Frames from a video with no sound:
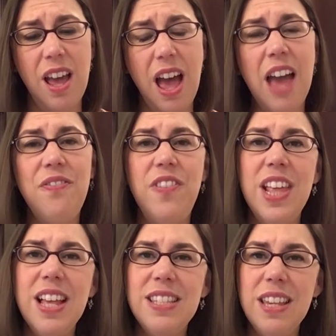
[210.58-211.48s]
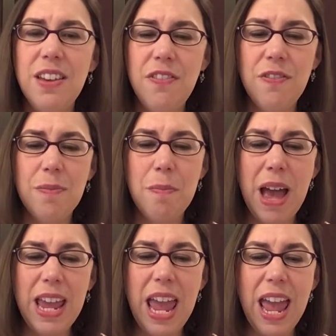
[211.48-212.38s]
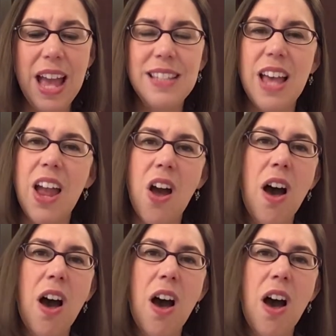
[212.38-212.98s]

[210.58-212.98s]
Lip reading: I feel as if my hands I